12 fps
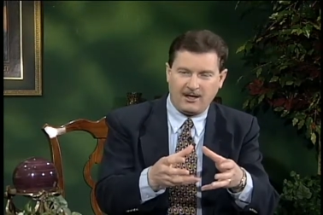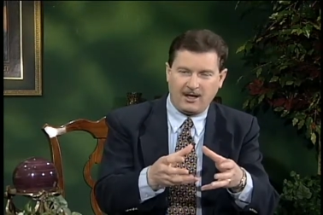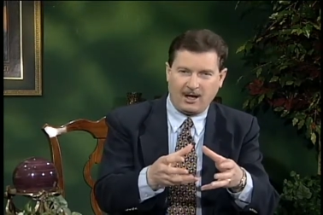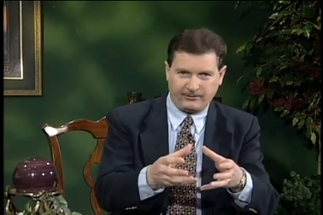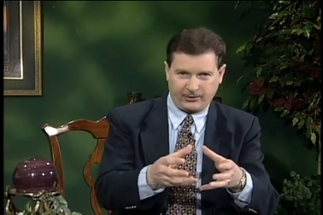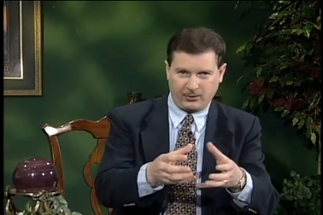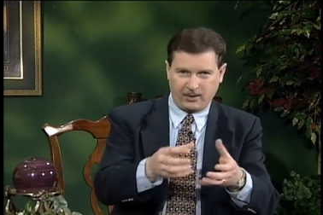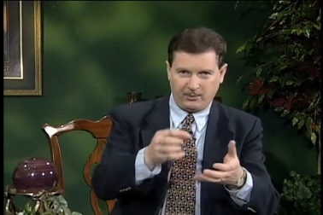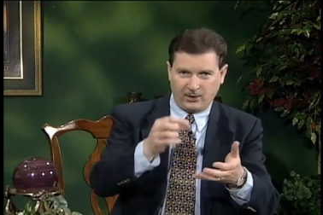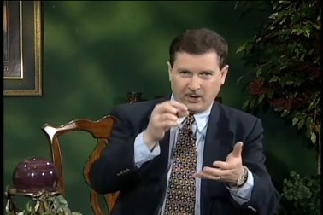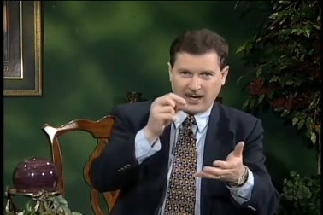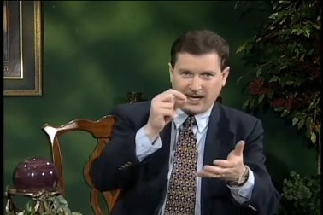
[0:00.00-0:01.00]
of
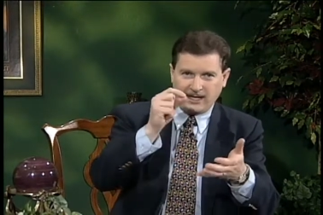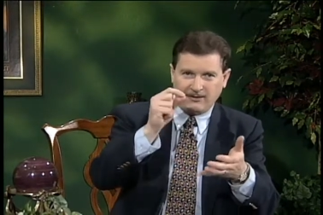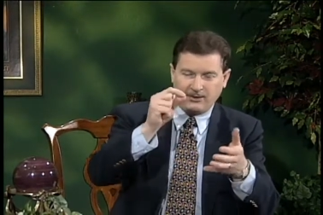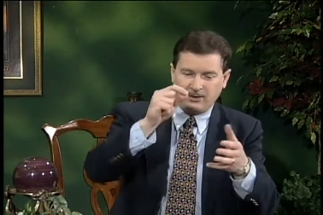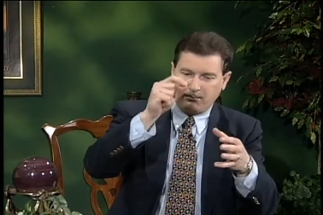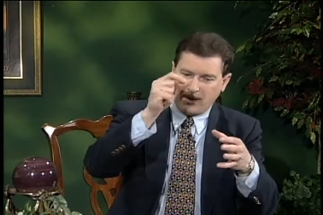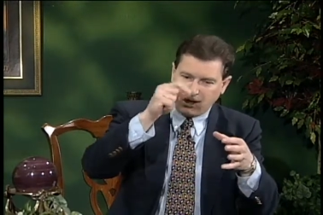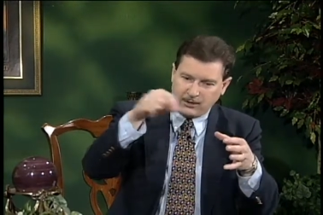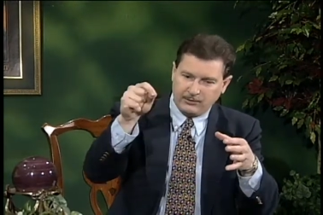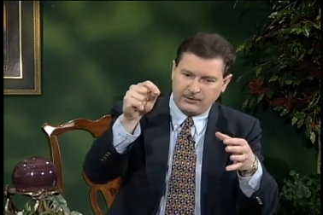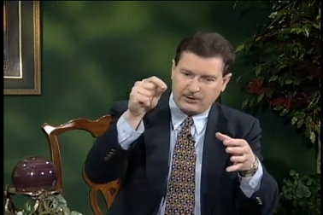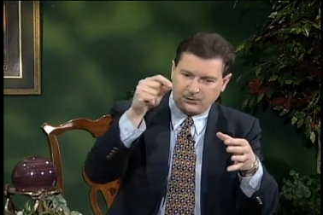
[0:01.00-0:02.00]
Scripture and even the
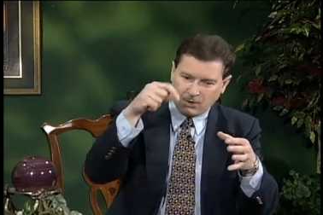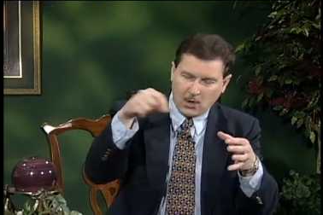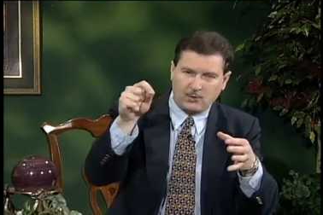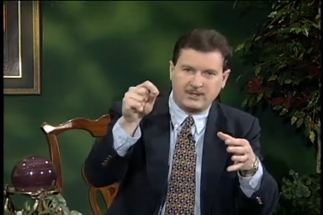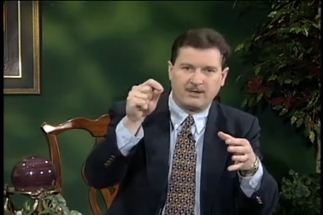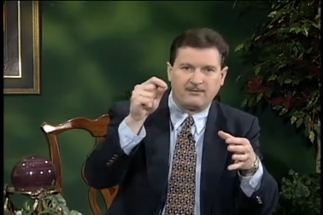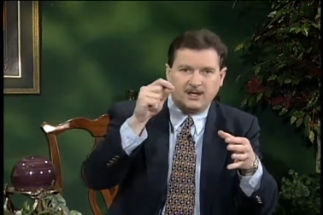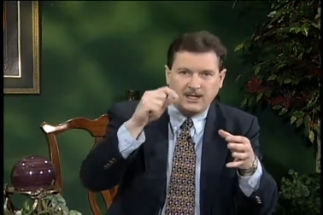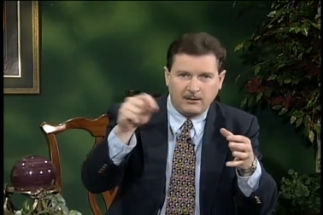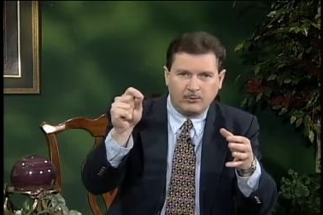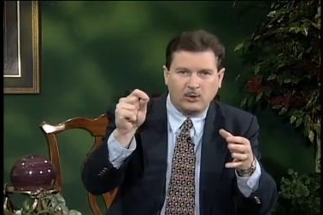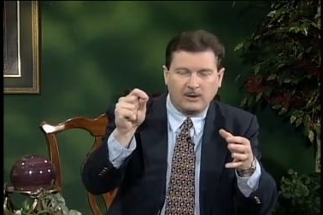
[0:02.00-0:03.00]
minute strokes of the
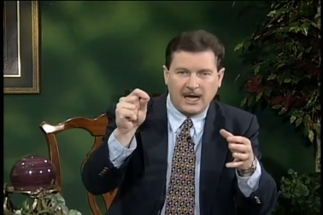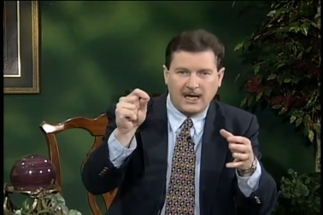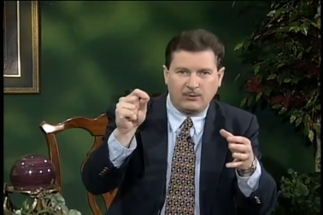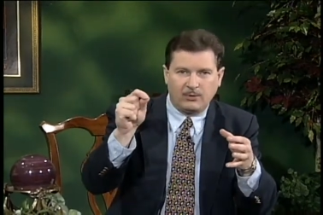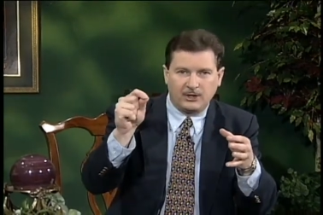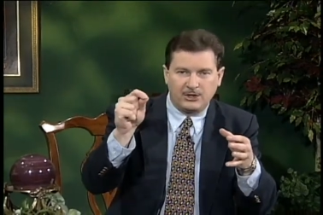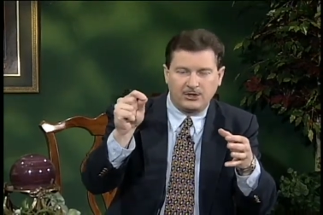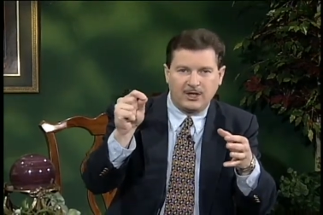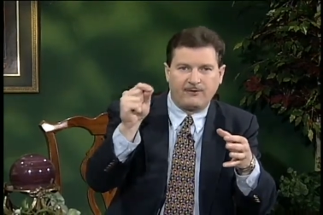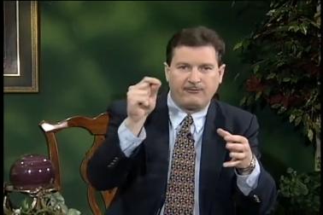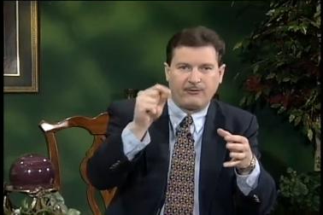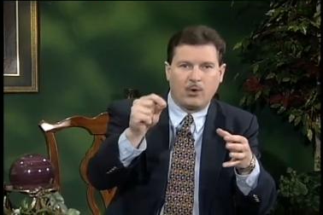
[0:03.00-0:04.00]
Hebrew language
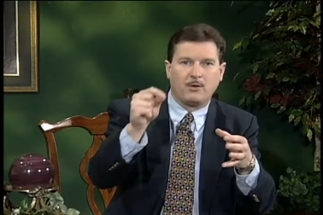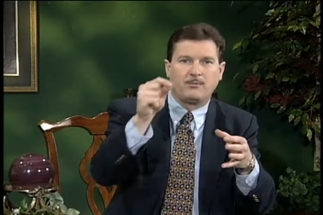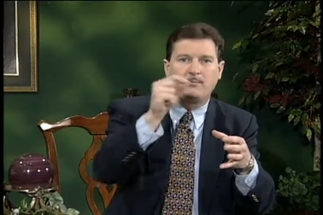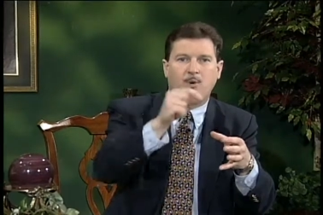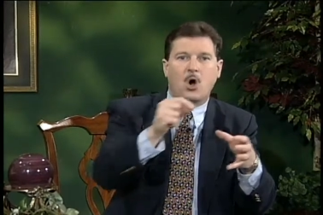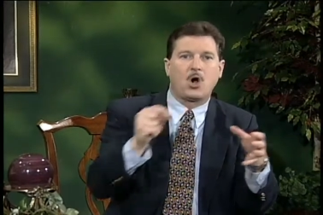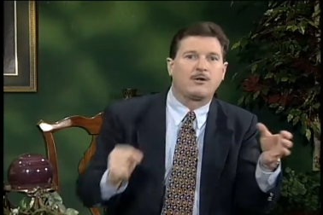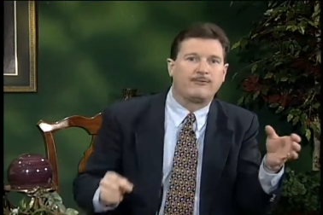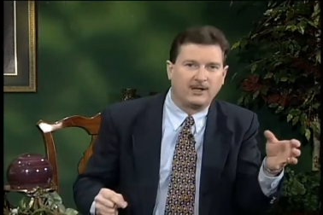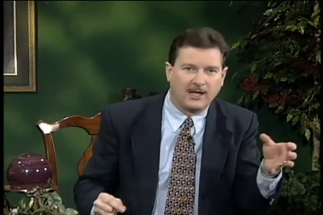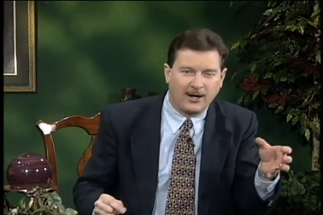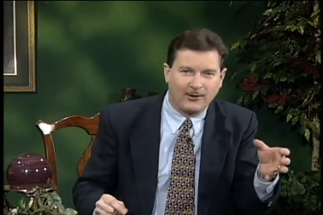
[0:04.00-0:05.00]
that formed a part of a
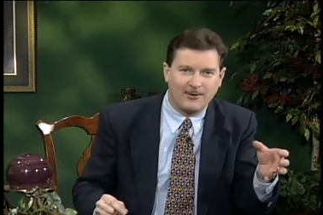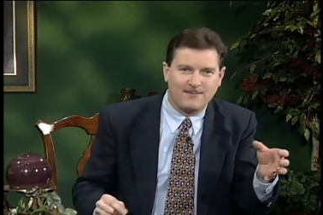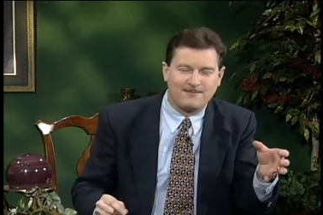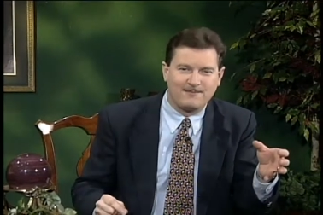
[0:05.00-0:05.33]
letter.